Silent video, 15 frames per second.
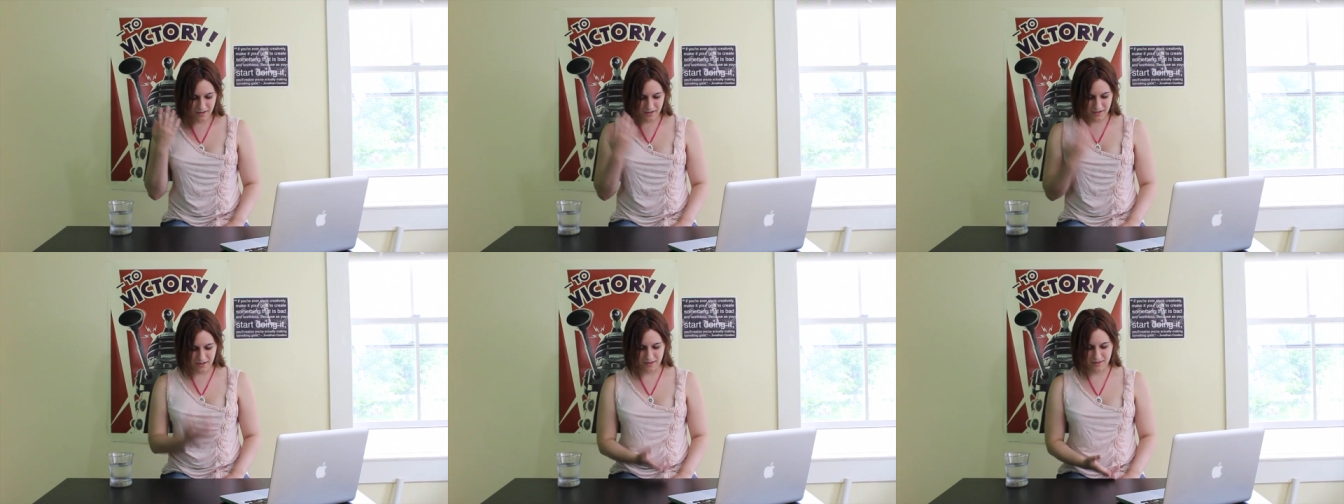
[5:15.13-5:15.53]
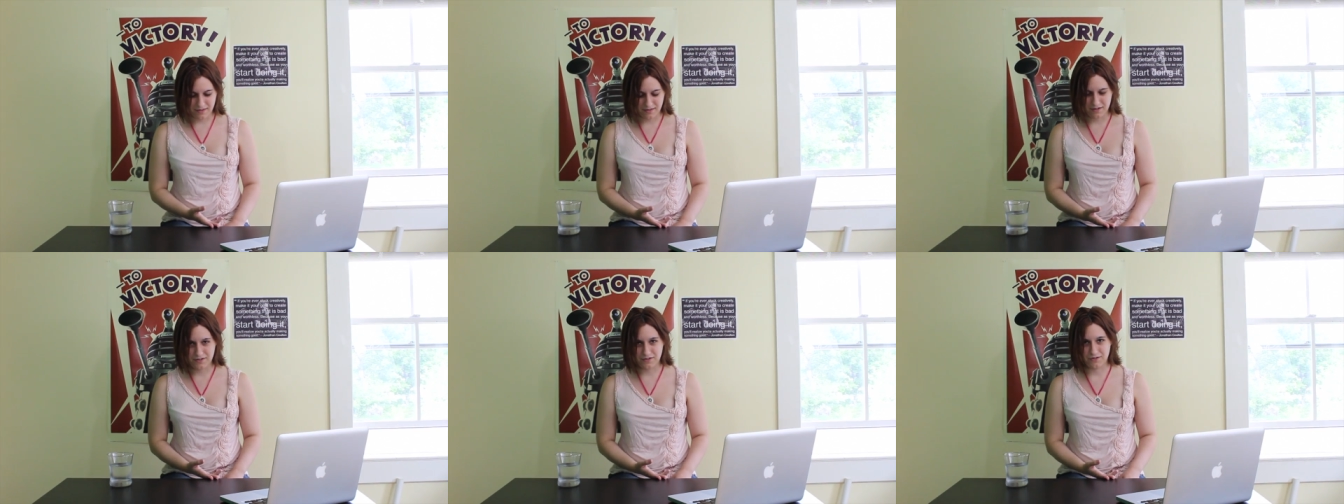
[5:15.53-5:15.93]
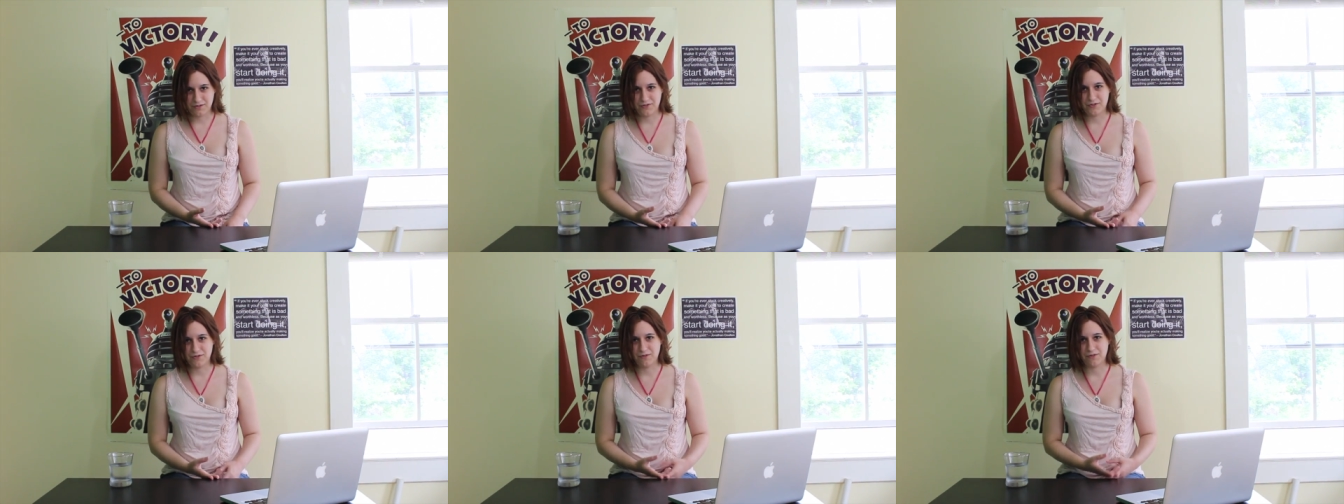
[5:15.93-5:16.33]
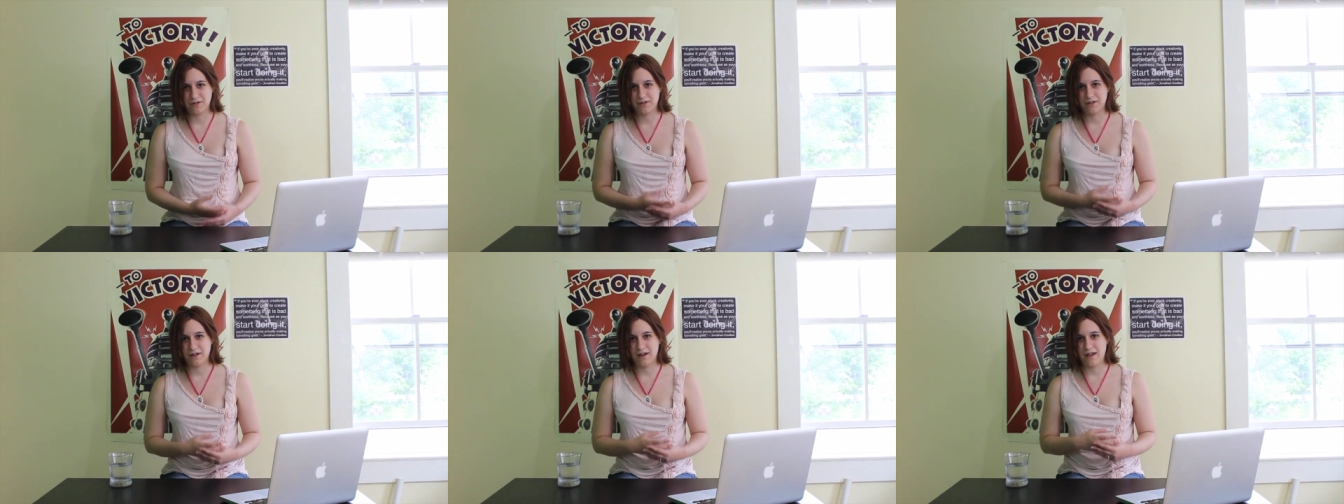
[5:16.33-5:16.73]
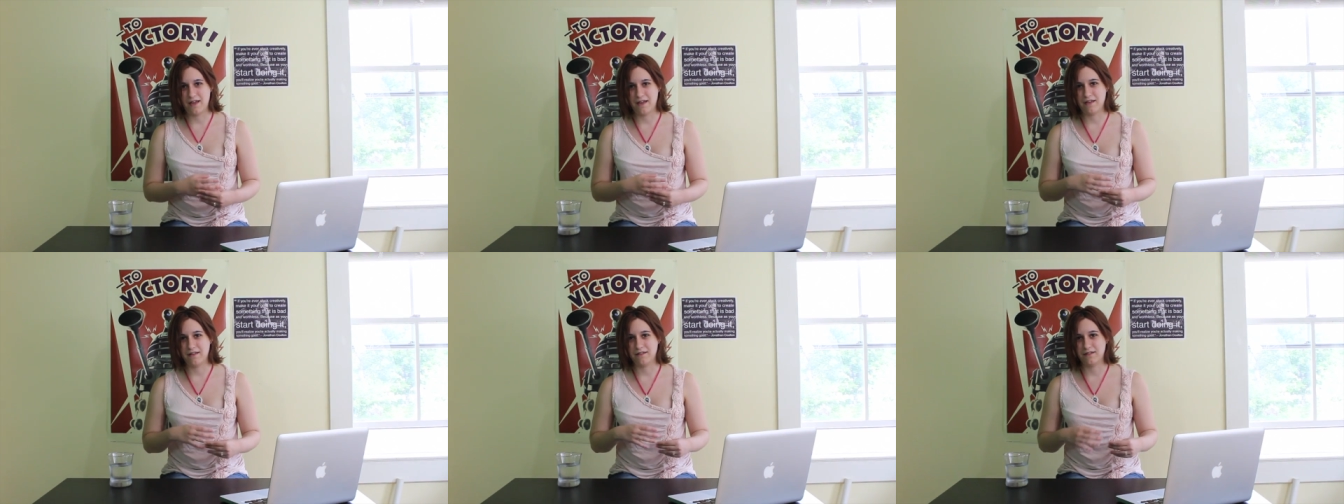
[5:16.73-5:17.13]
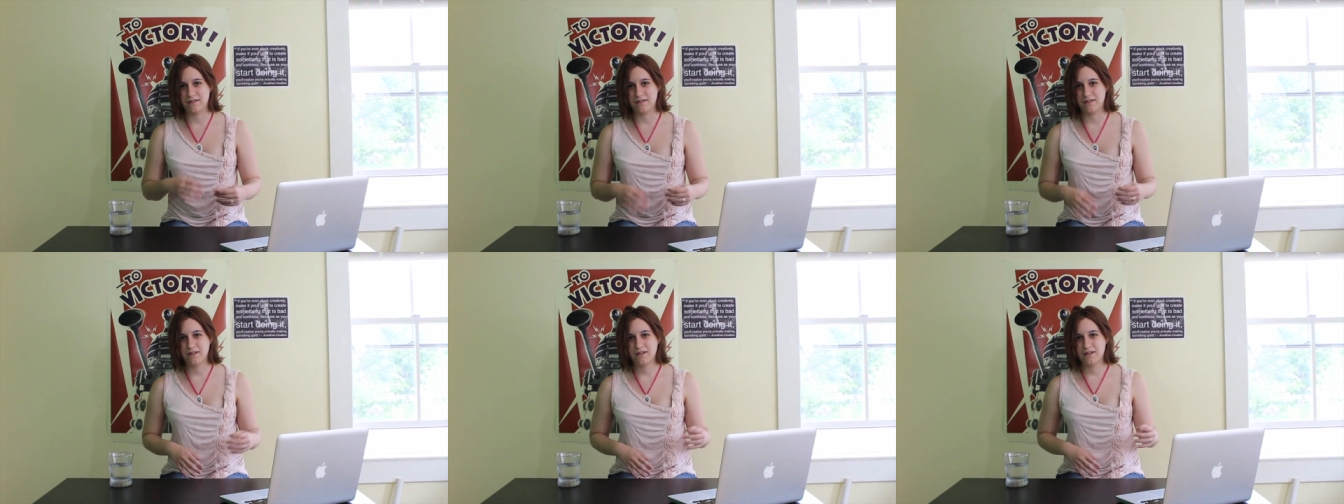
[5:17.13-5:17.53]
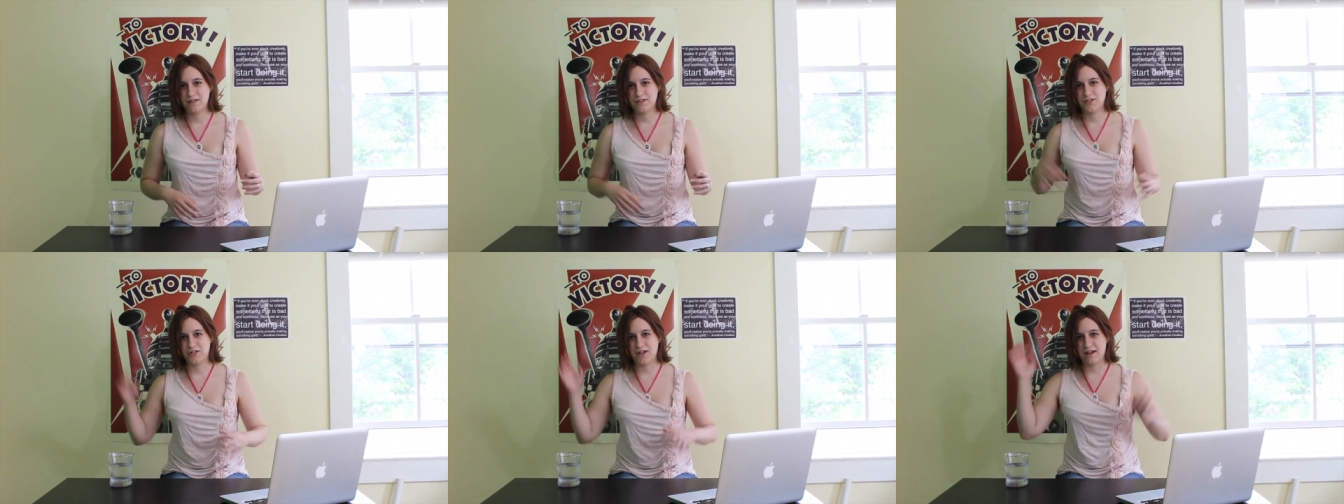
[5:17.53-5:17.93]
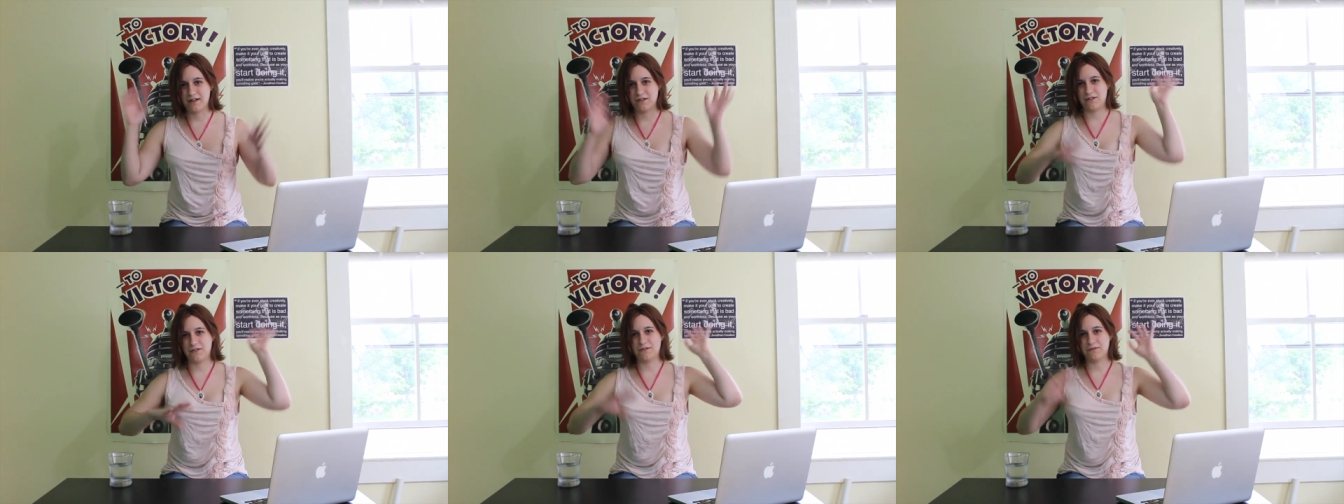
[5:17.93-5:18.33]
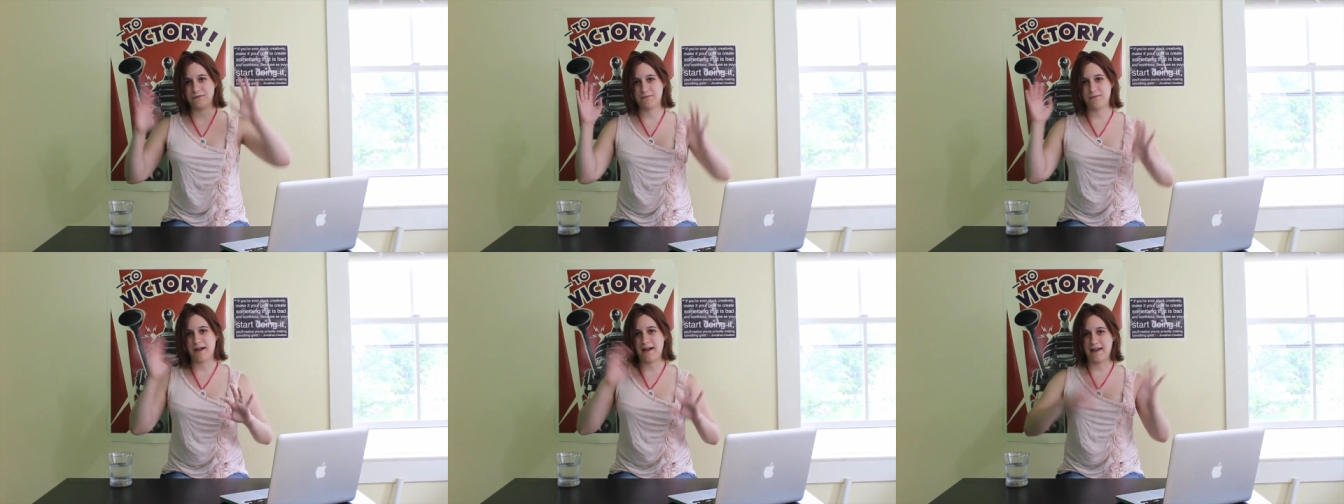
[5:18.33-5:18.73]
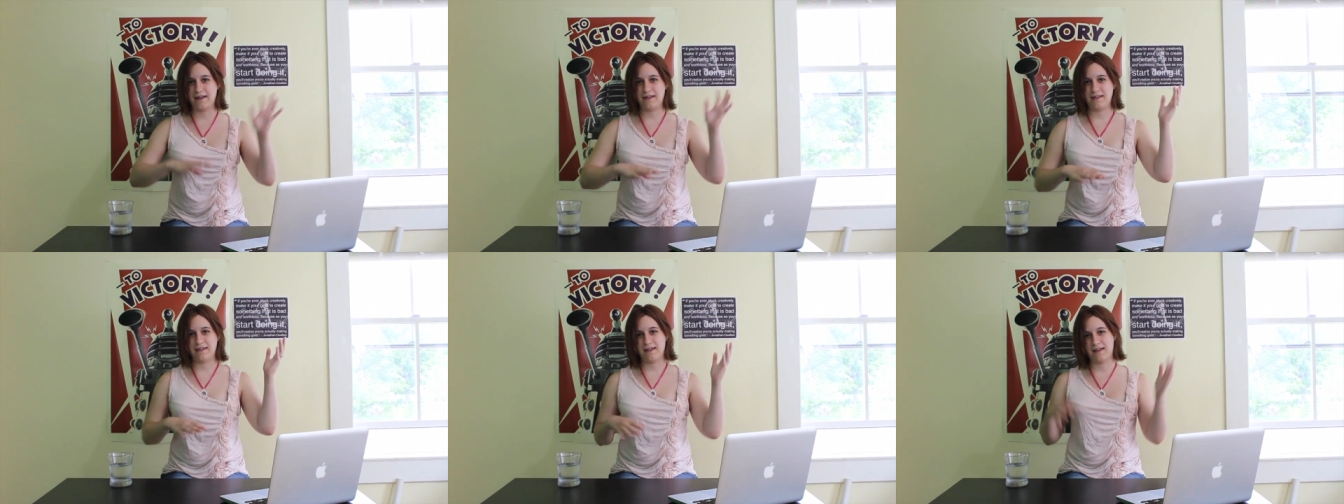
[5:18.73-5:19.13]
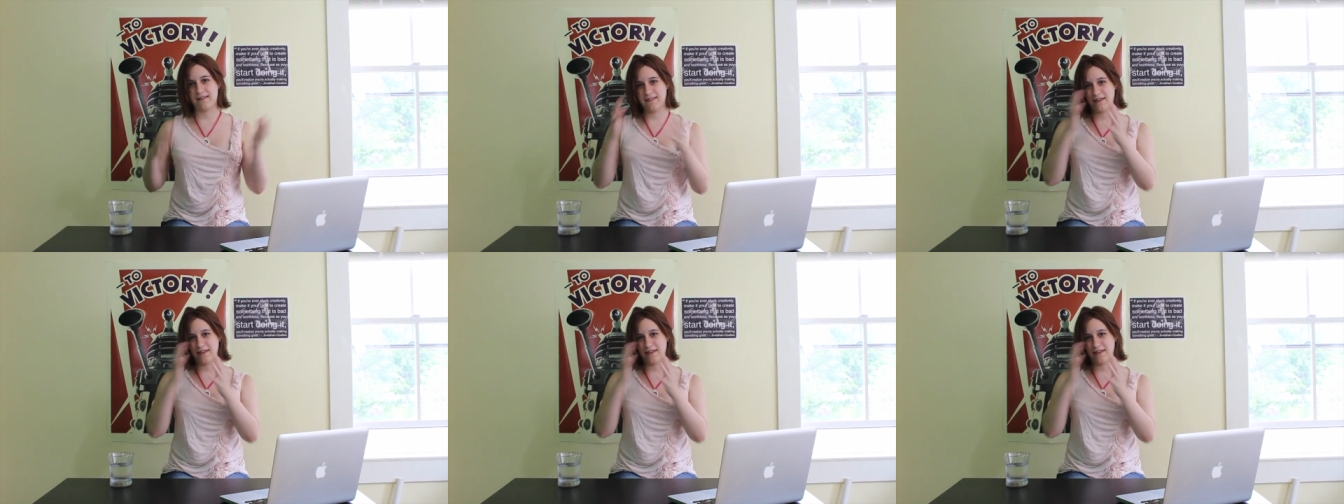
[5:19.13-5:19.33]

Heath Ledger's Joker and Shadow Heidi, I